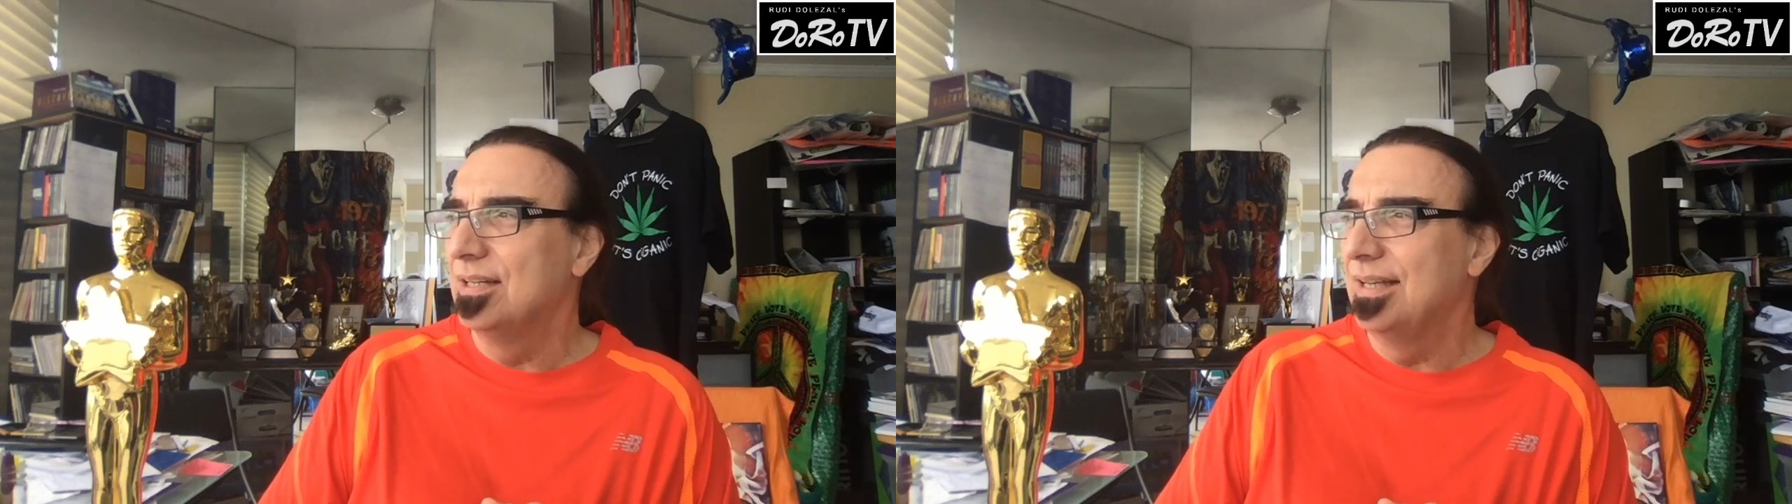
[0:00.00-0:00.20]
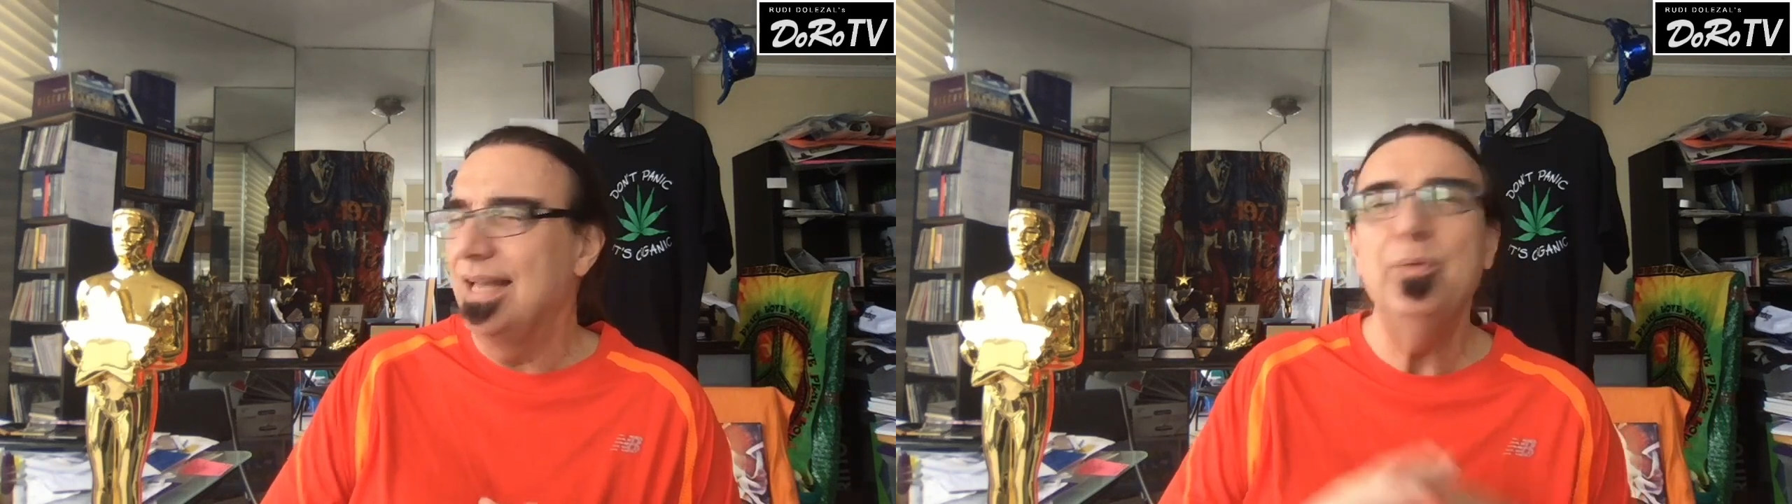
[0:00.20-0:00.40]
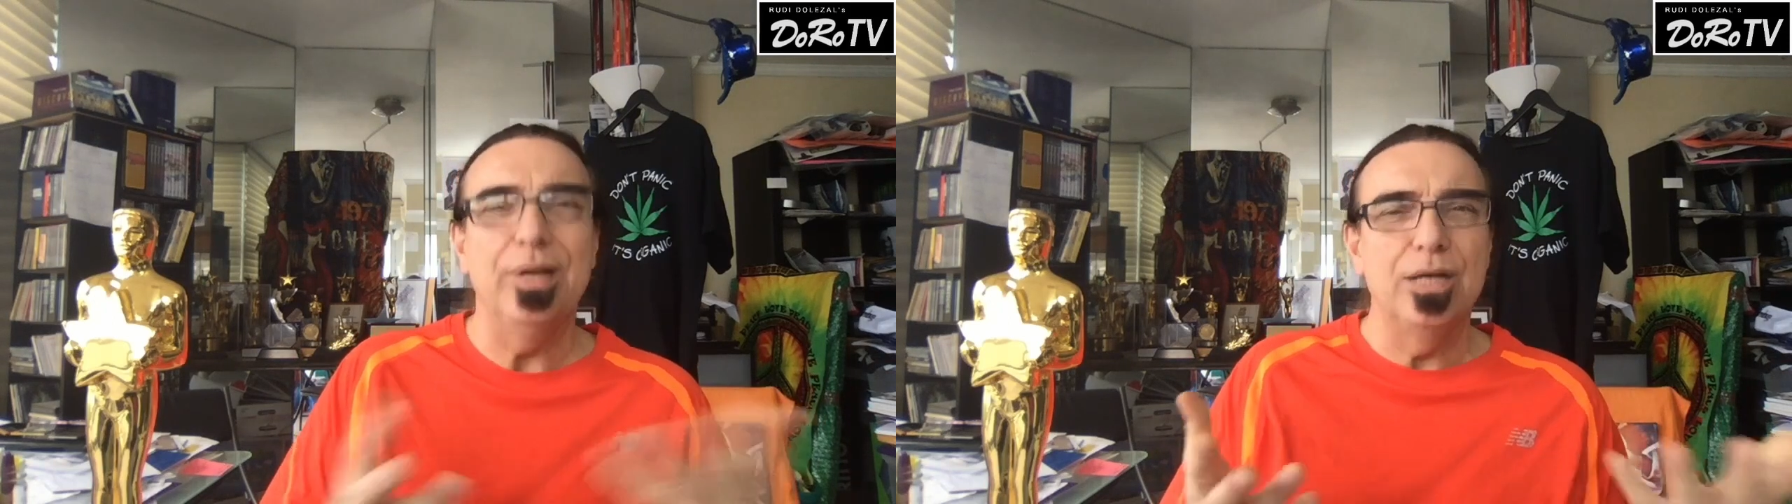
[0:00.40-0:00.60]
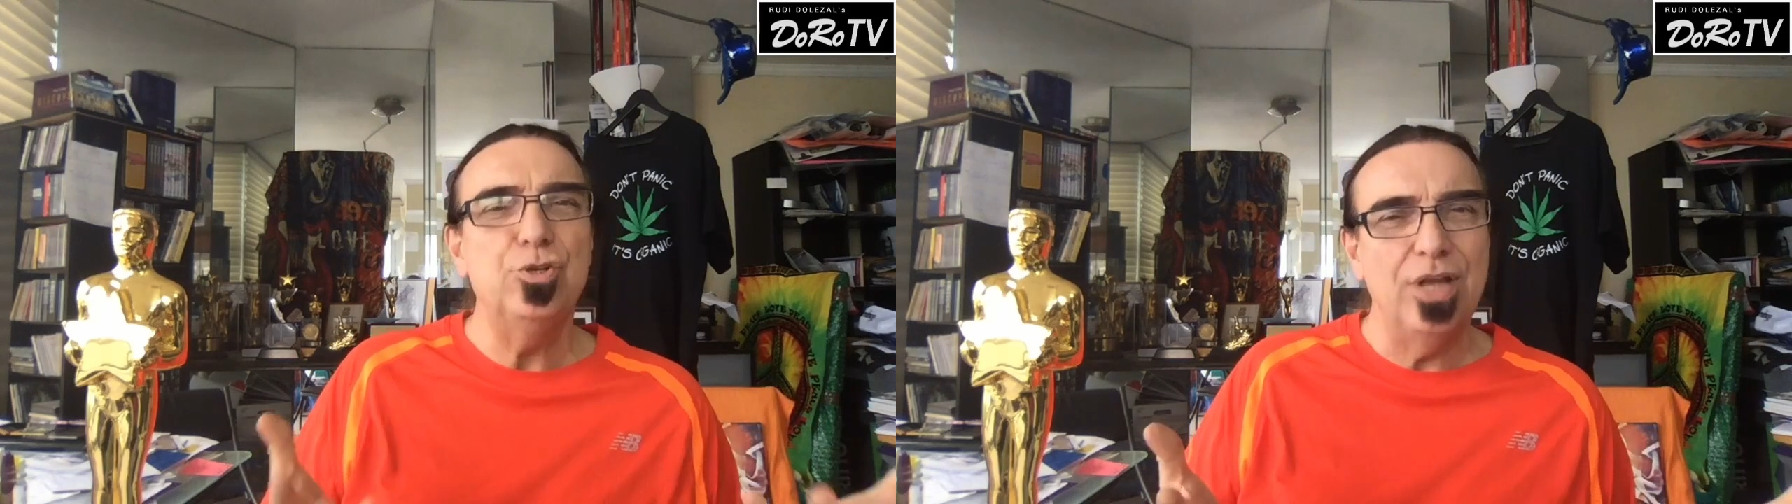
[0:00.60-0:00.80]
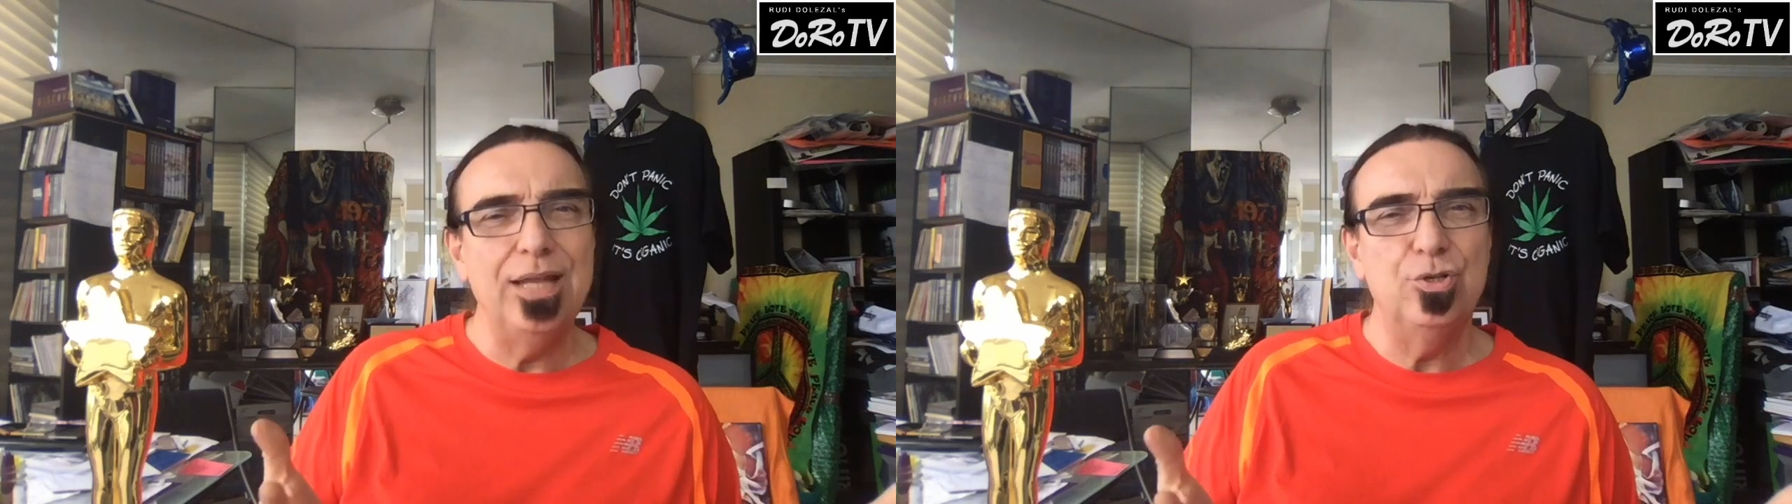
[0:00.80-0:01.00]
Anyway, I
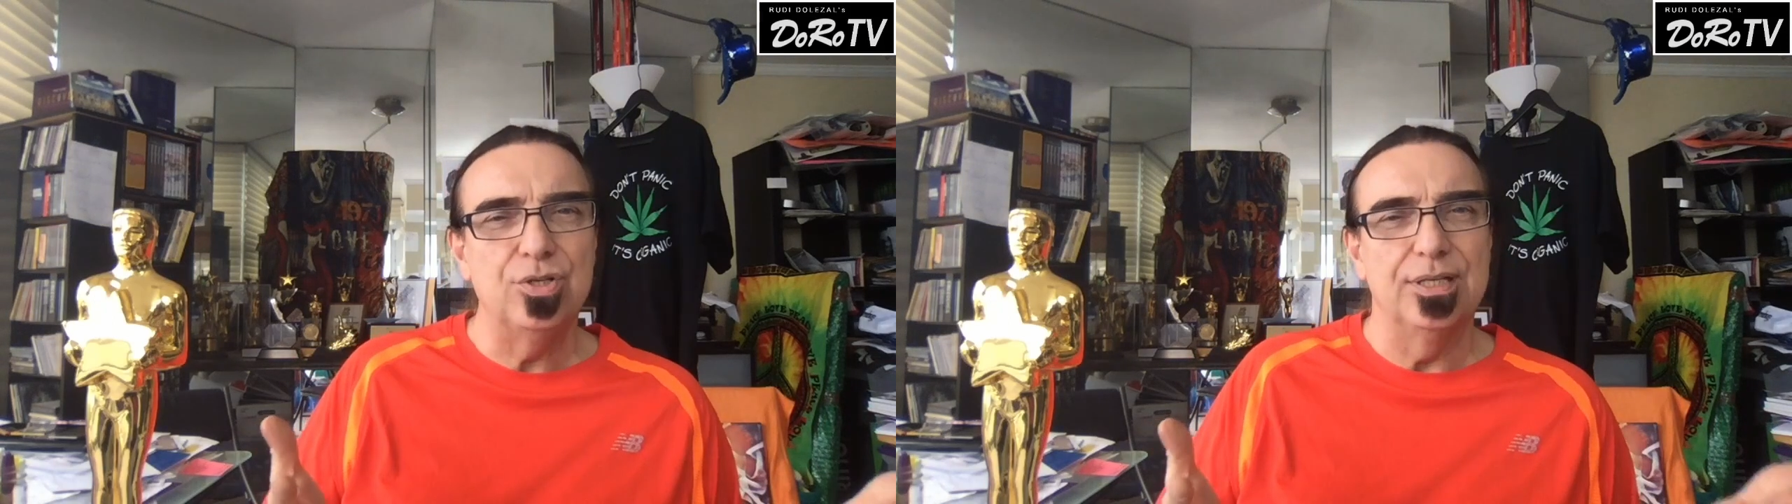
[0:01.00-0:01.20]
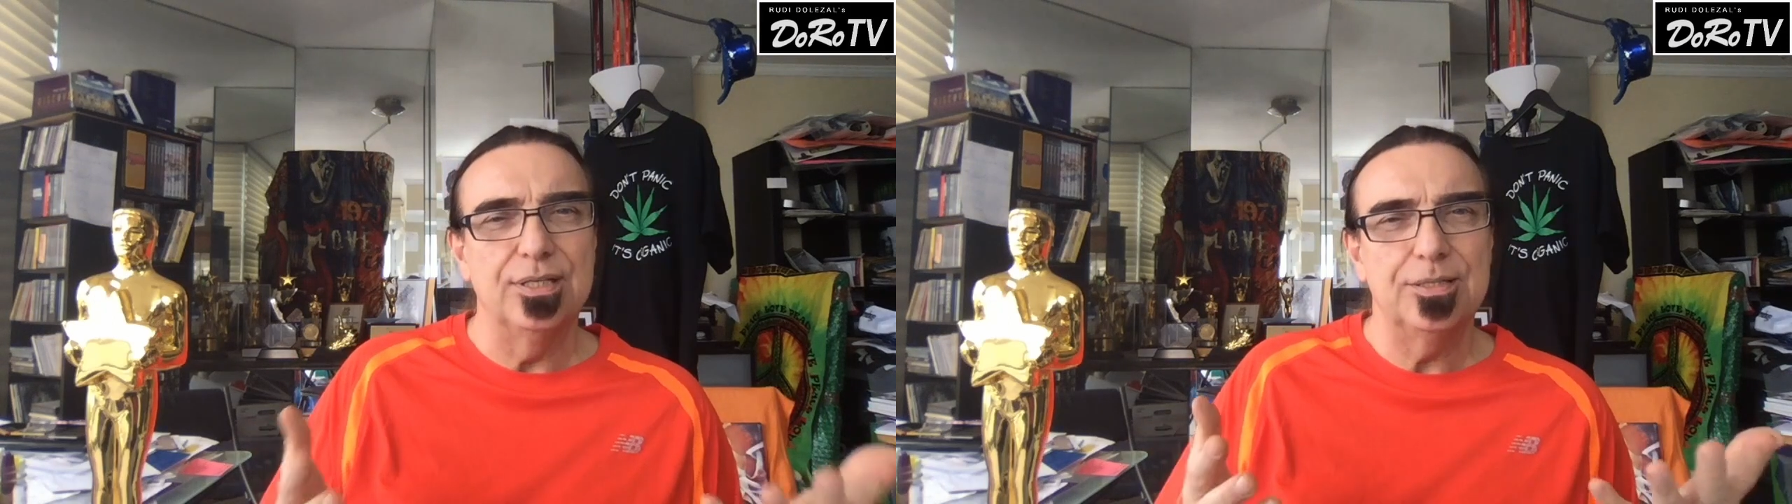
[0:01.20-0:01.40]
changed it.